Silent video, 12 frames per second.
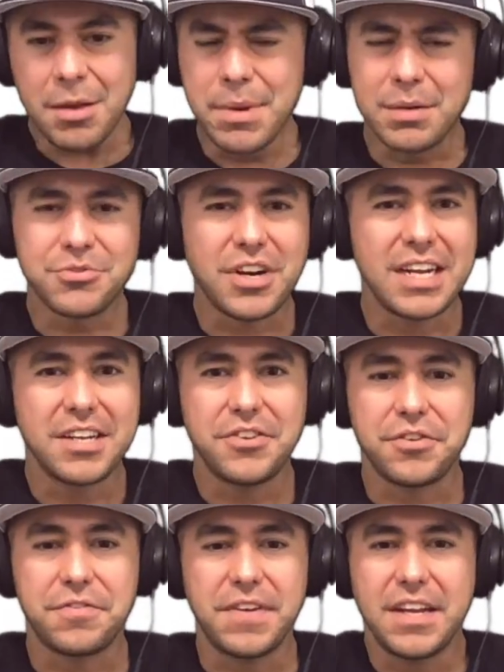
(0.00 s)
mean, I'm trying to
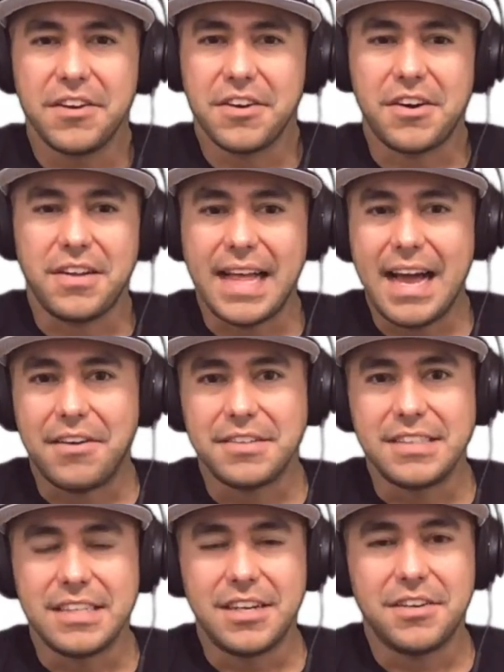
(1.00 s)
just figure it all
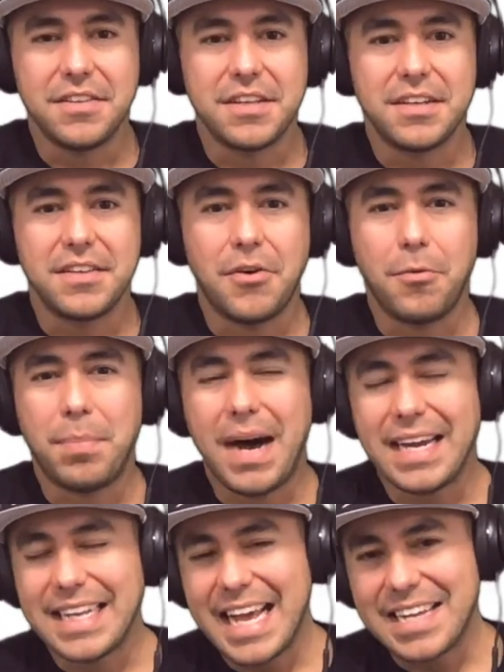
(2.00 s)
out. You know, the whole
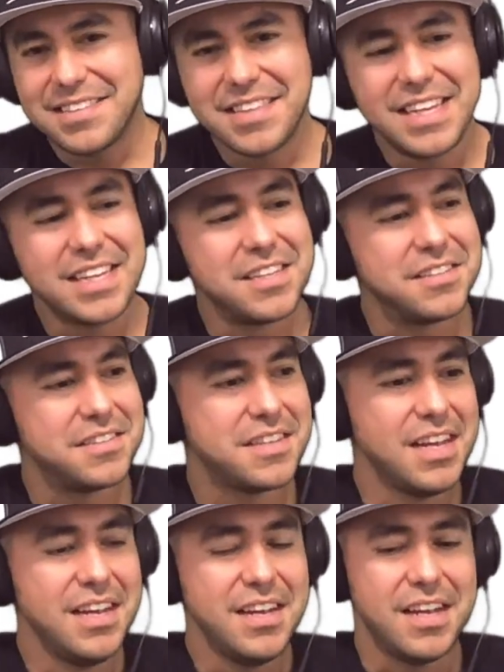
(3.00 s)
podcast thing
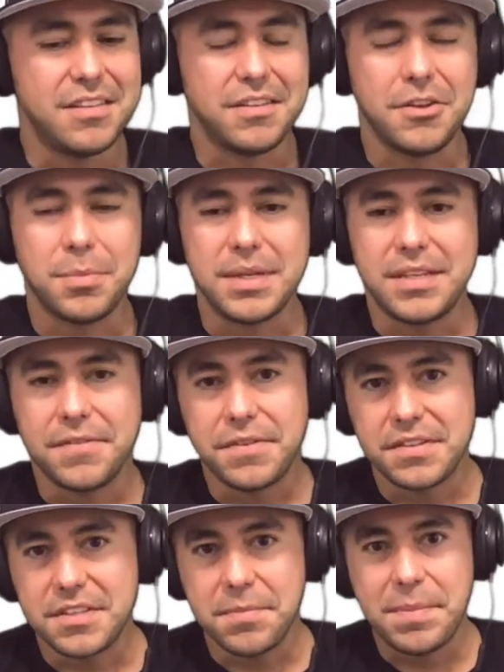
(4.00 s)
is a little bit
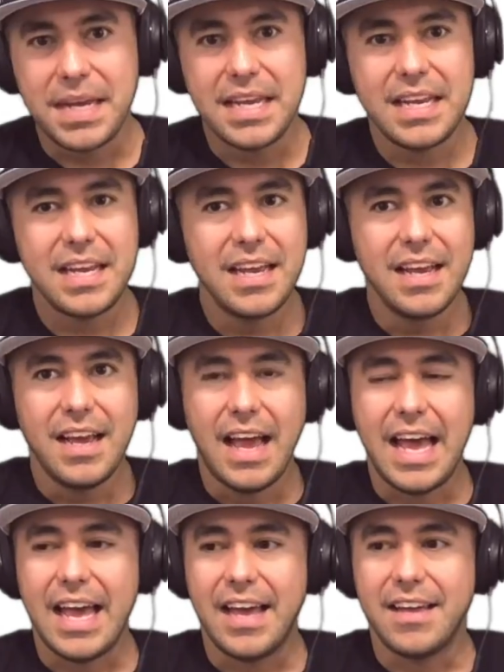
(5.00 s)
different to me,
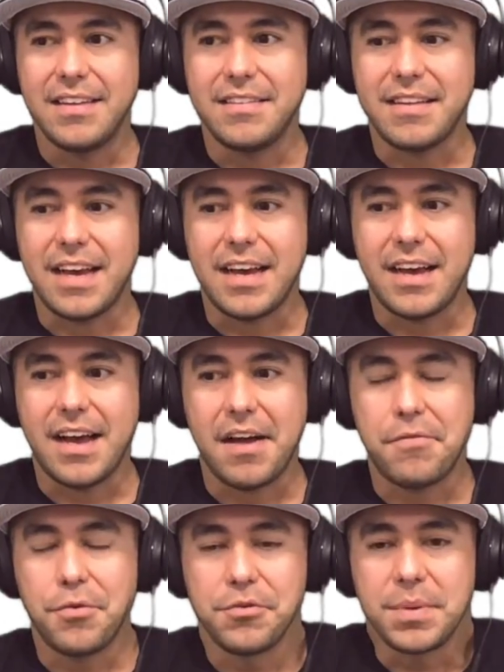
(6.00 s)
and
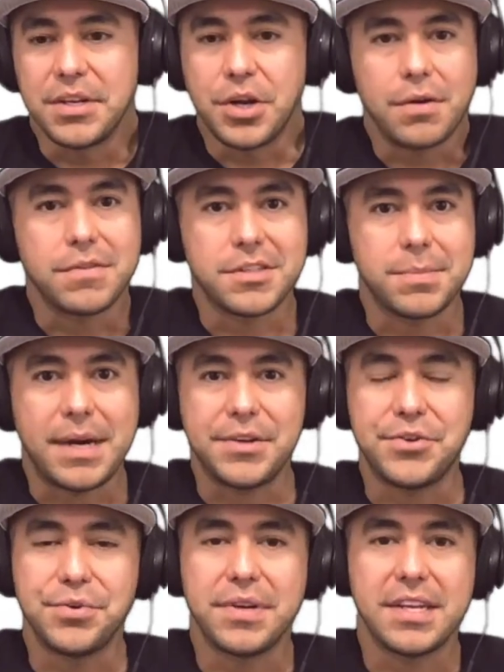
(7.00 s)
I've always been nervous
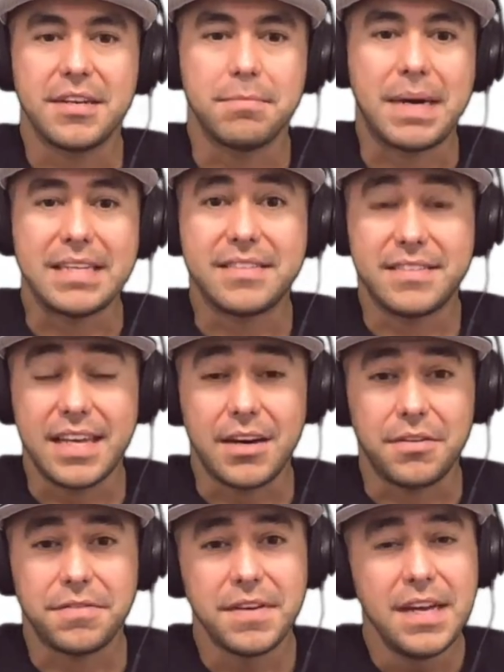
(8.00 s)
about doing it
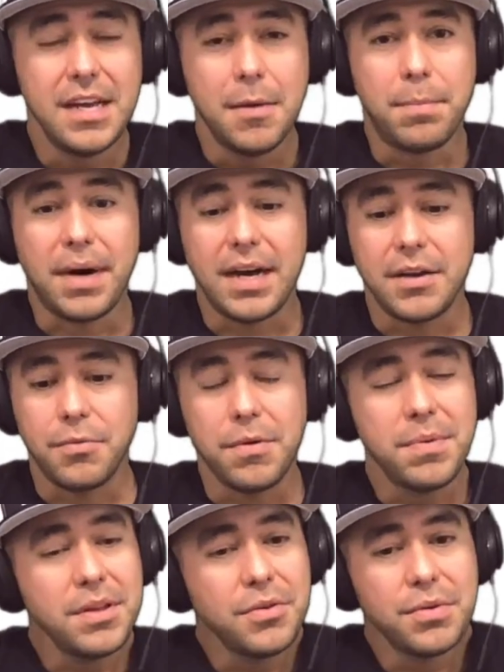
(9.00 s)
myself. But
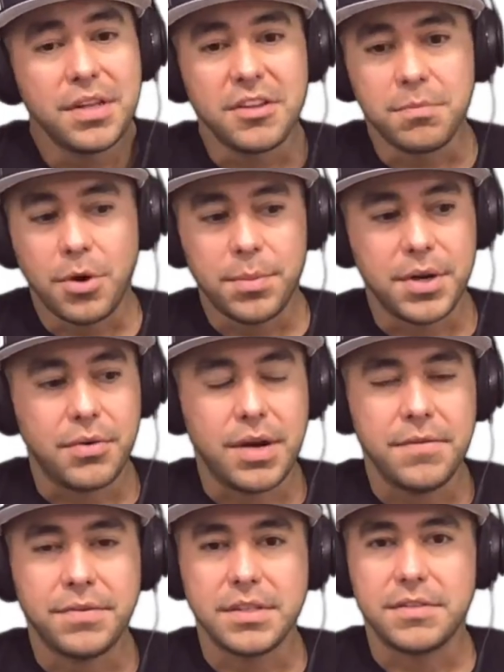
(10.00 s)
we've been doing these Moment of
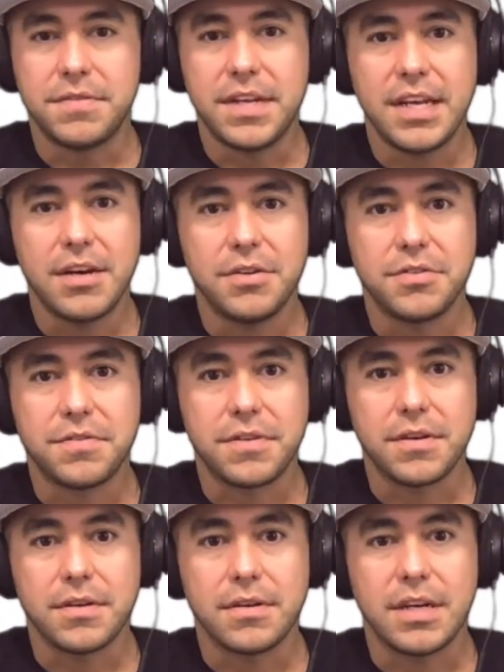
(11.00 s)
Gratefulness videos
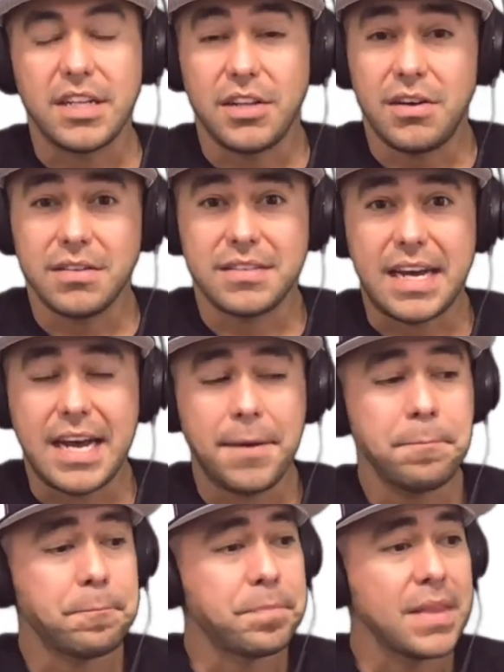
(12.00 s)
for a long
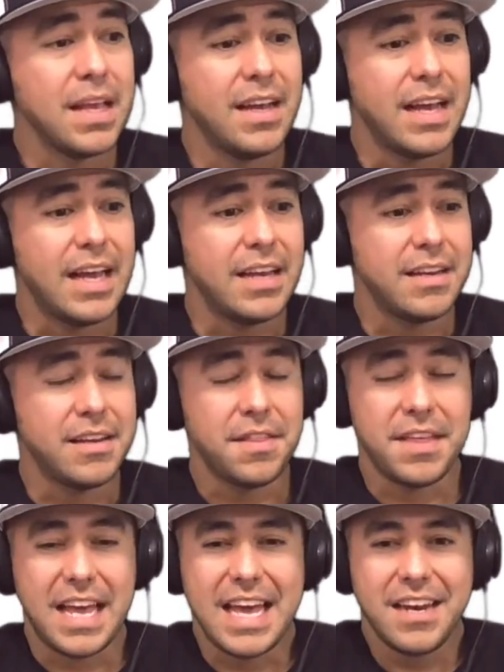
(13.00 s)
time, and
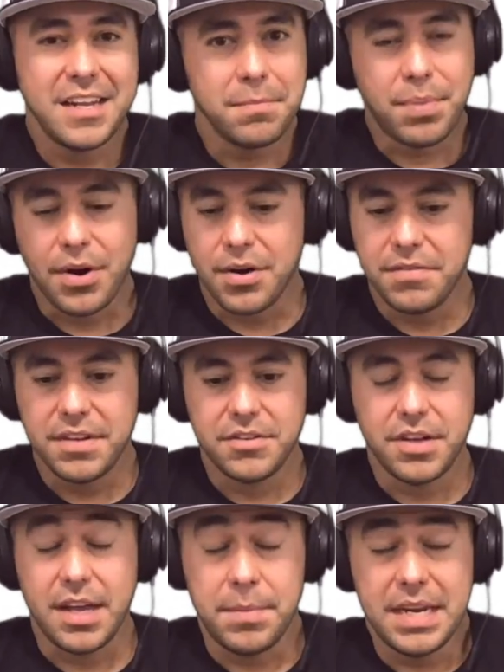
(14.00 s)
the editing part of
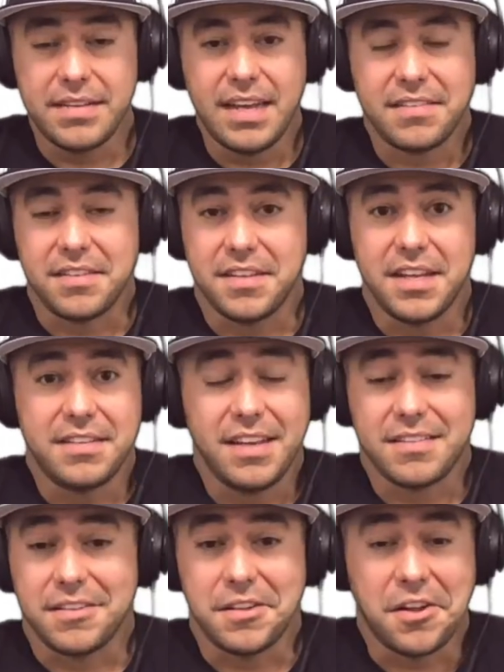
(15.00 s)
it, I mean, it takes
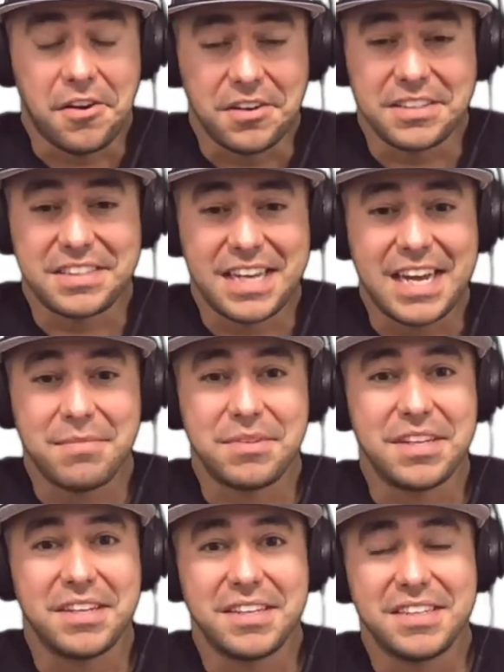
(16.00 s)
a long time
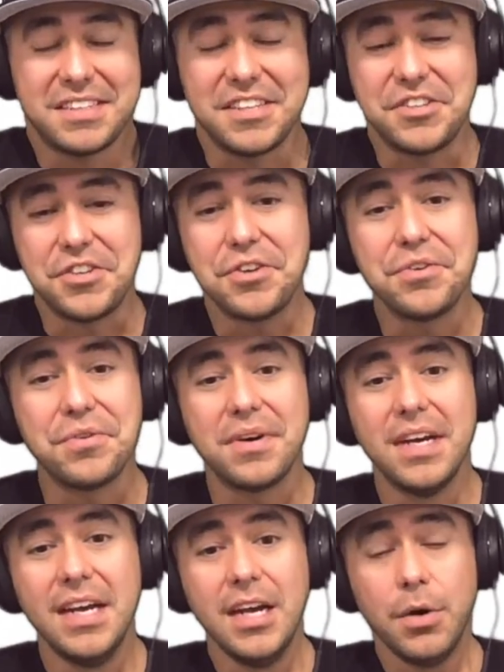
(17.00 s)
to
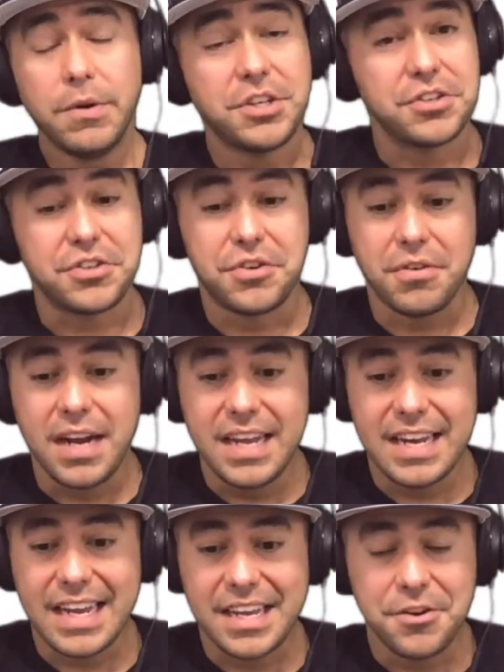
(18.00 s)
do, which is
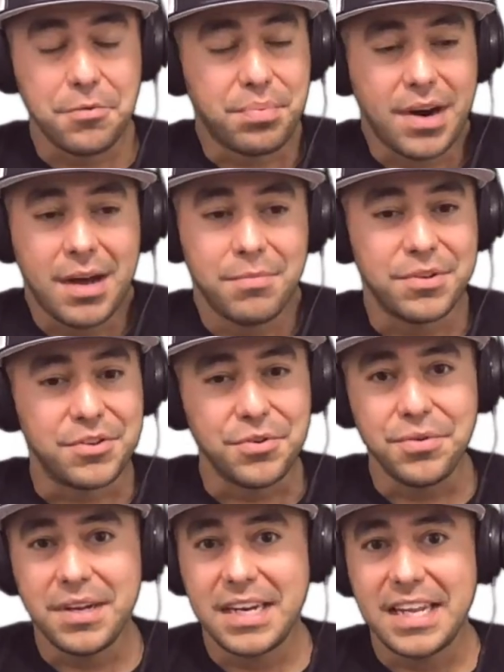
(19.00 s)
great. I got no problem with
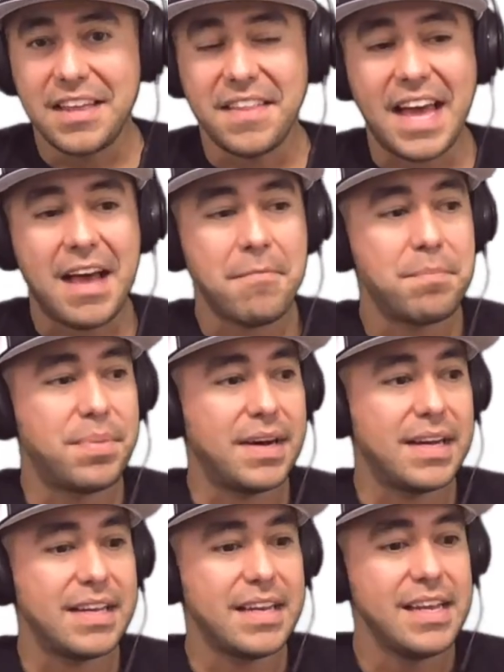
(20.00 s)
doing any of that,
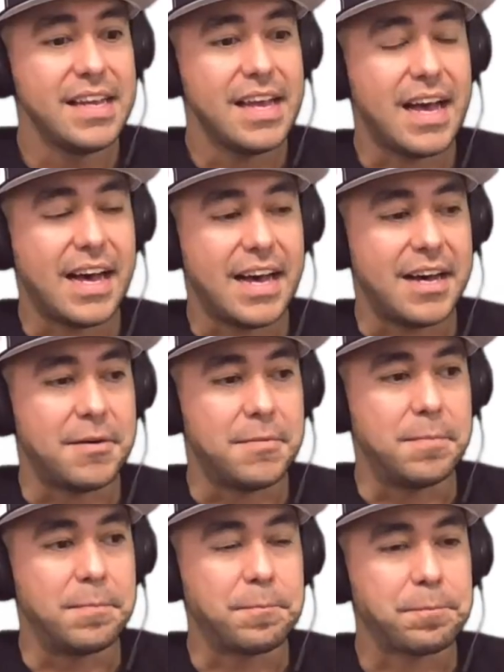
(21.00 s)
but
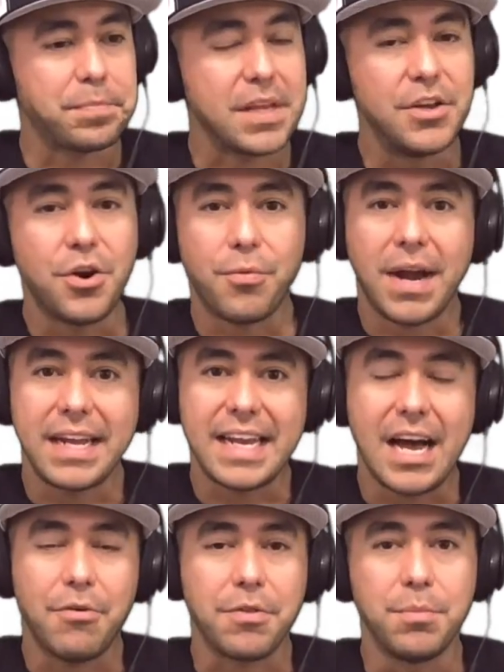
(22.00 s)
you know, right
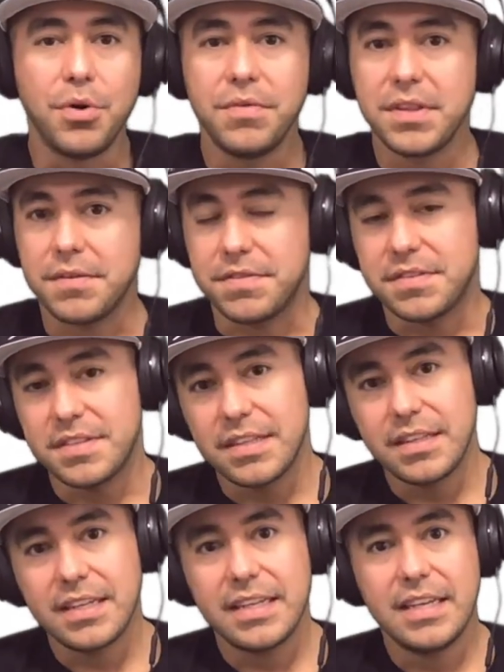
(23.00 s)
now with moving the
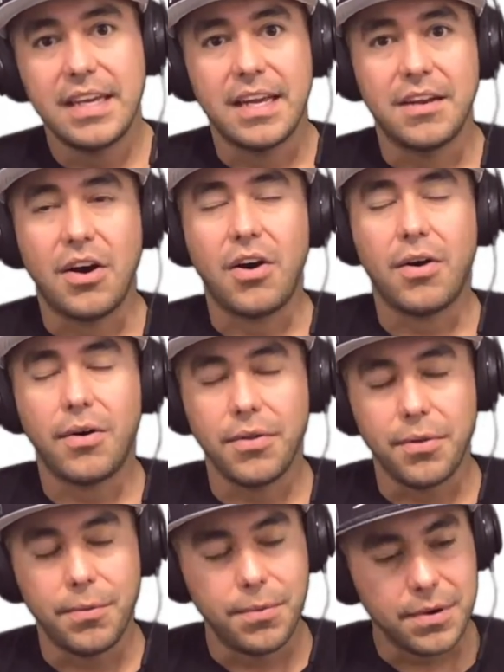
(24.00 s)
facility and all
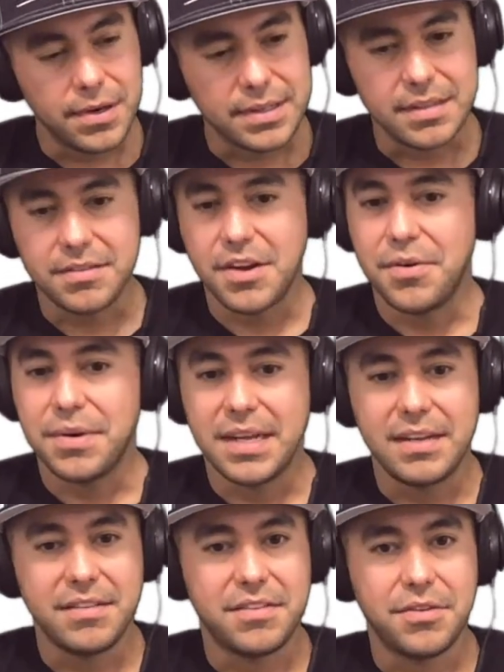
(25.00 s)
the work that's going
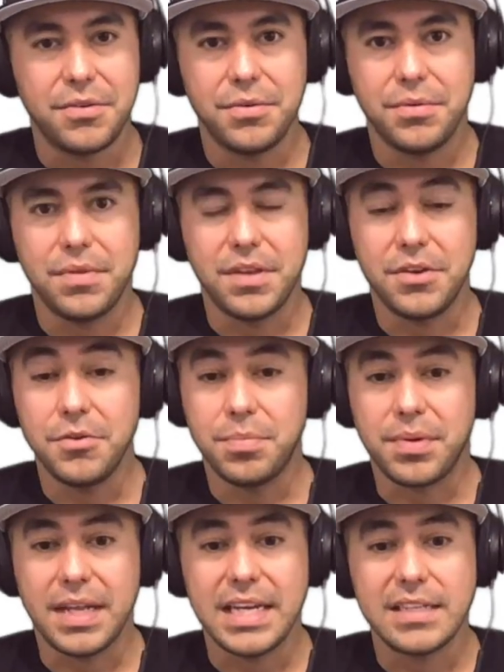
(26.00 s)
into the
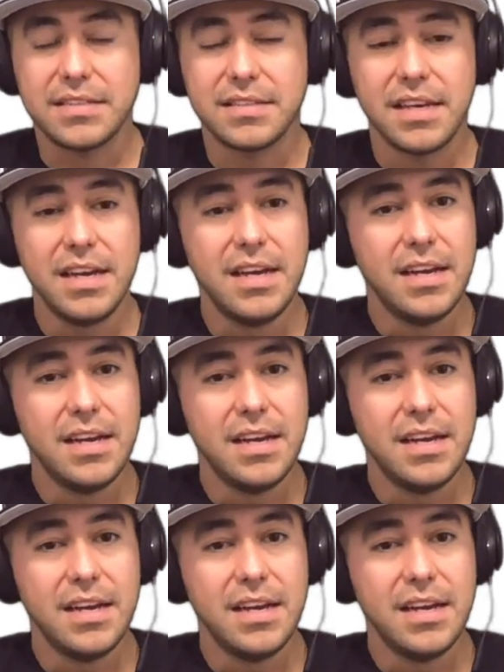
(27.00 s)
new place,